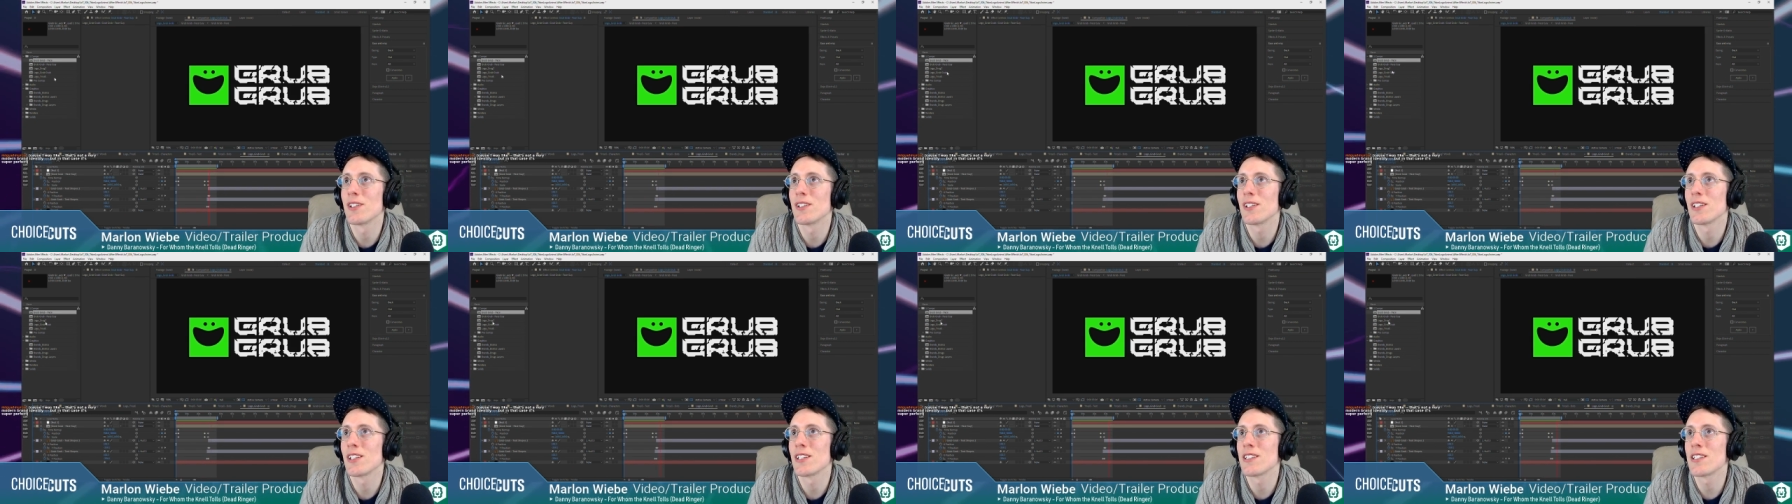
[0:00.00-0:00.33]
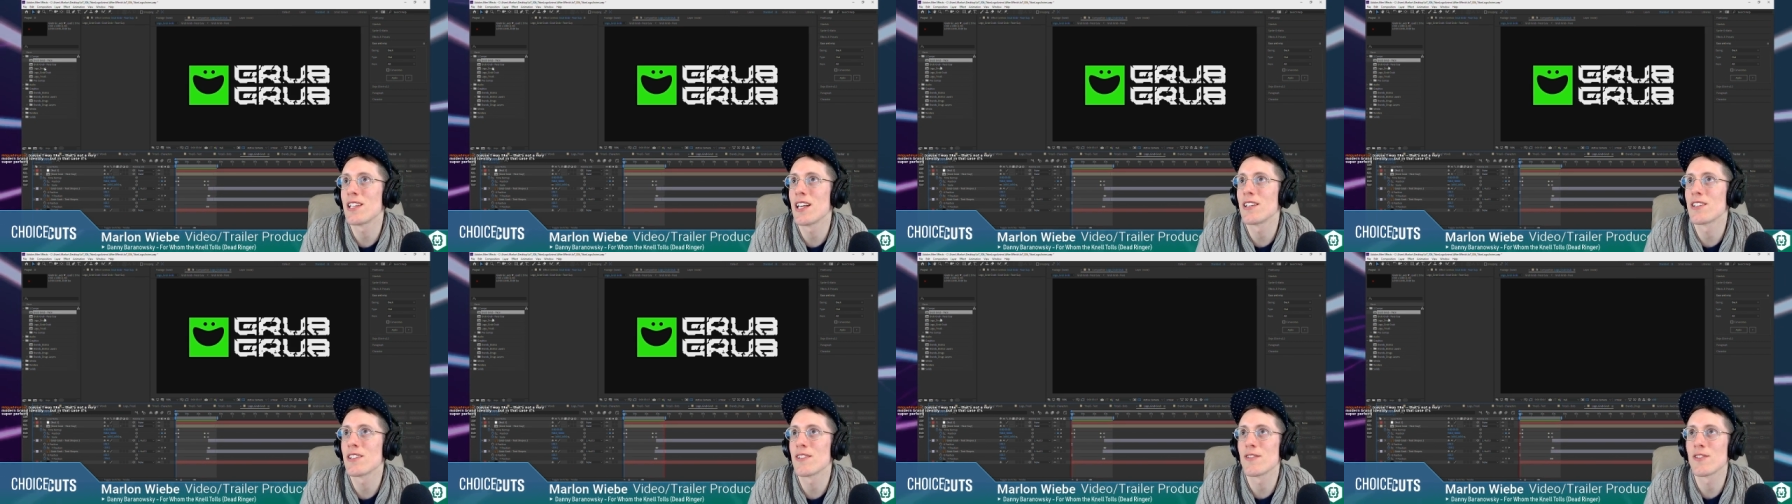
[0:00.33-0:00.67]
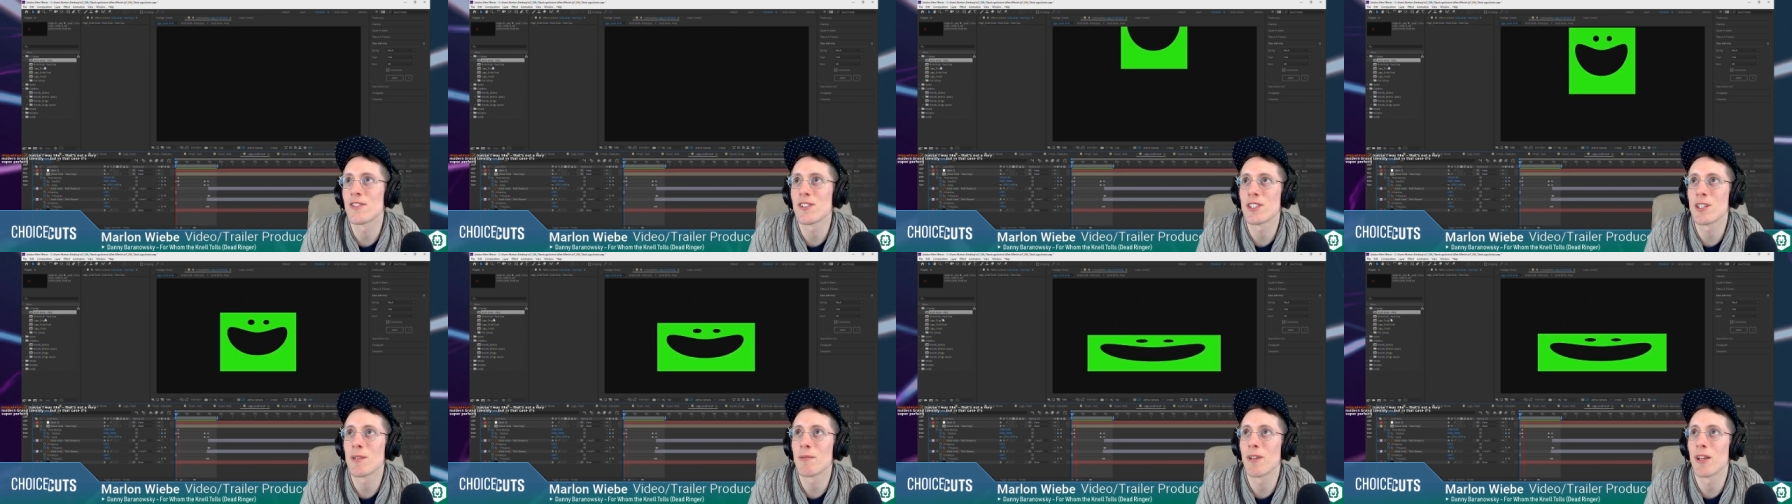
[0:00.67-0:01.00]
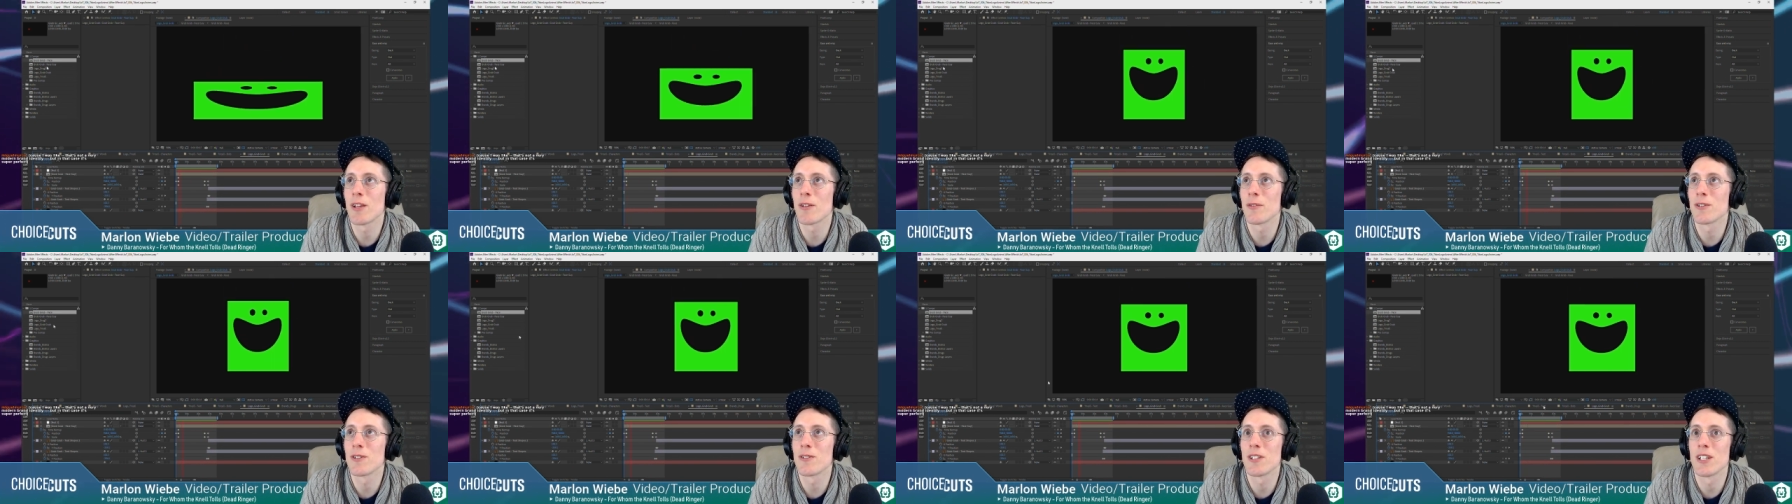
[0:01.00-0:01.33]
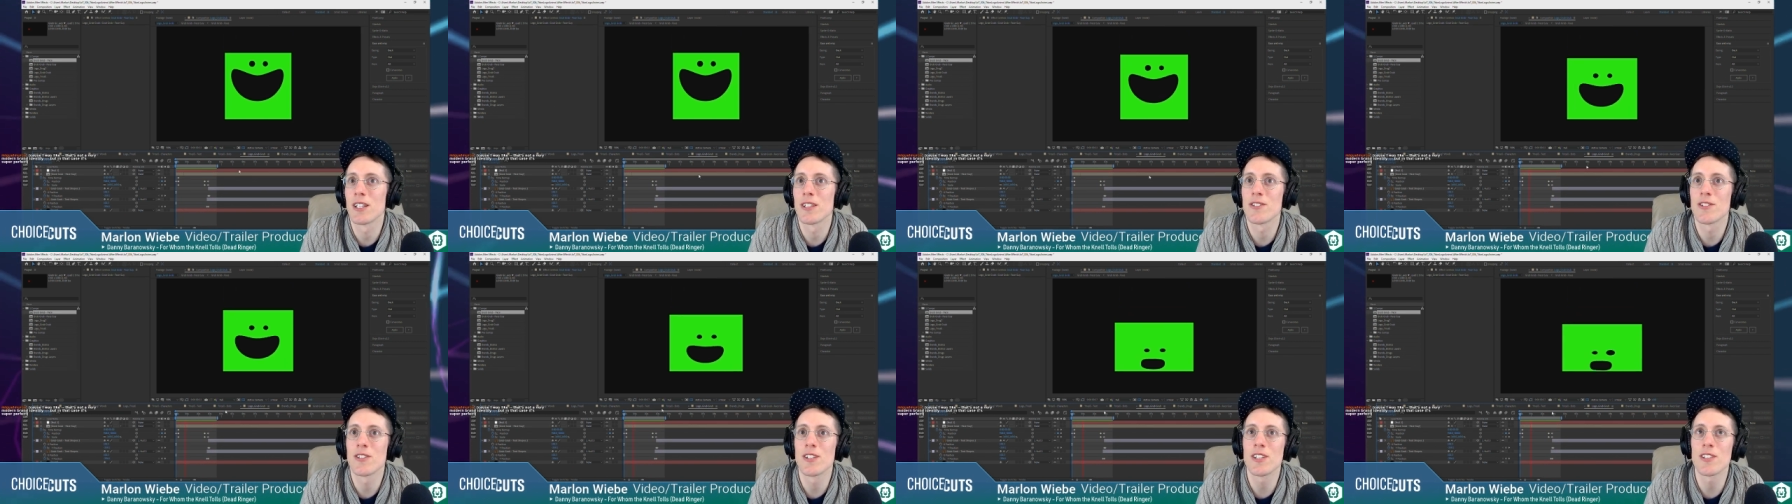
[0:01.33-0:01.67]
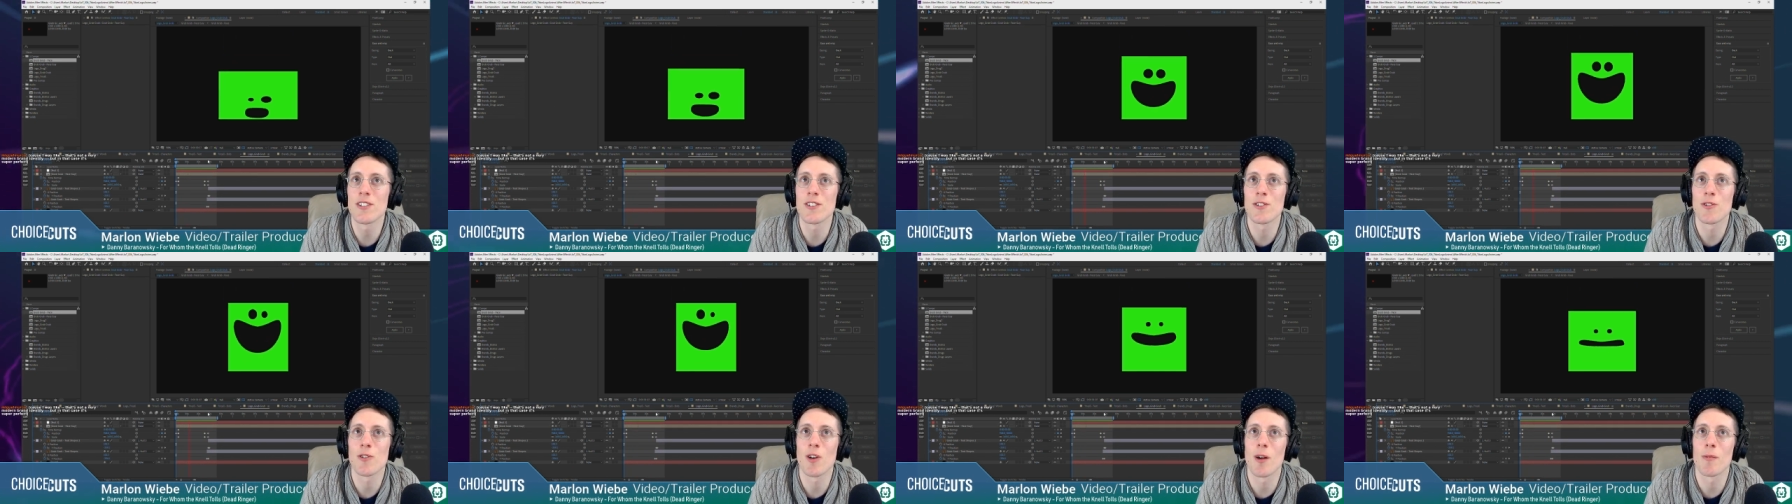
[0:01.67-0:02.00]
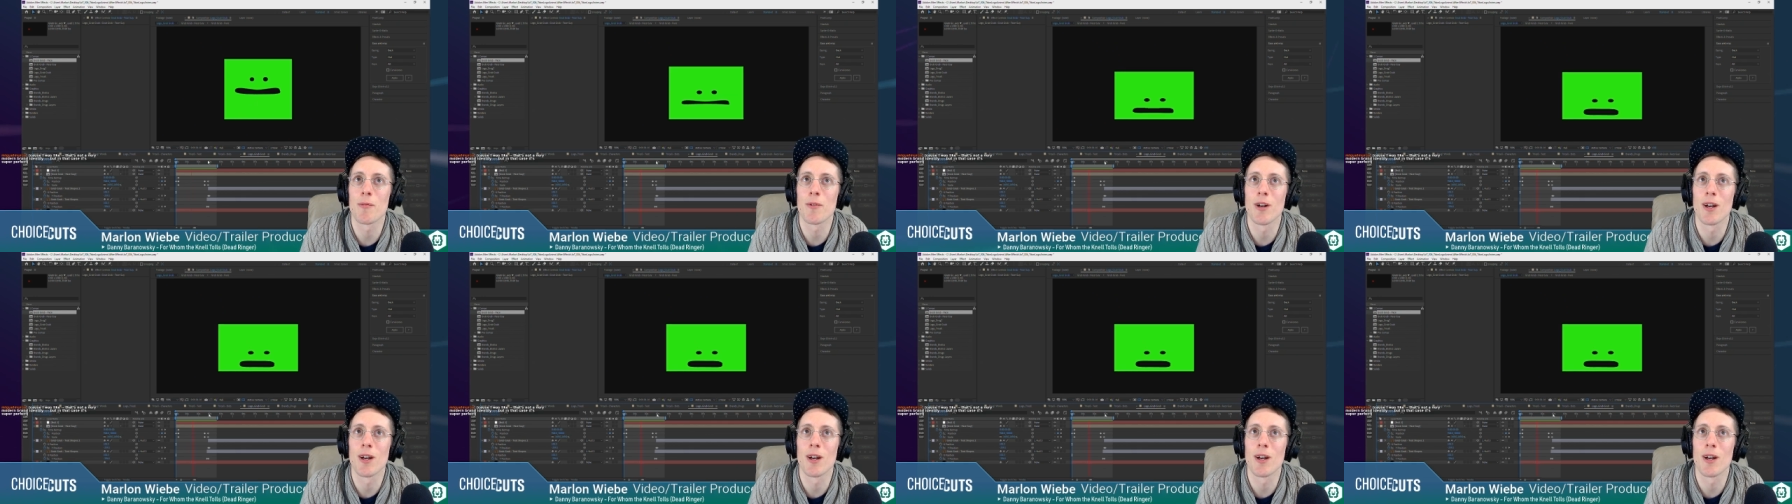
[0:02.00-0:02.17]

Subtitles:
a sense of some of the other ones I did. So this is Grub.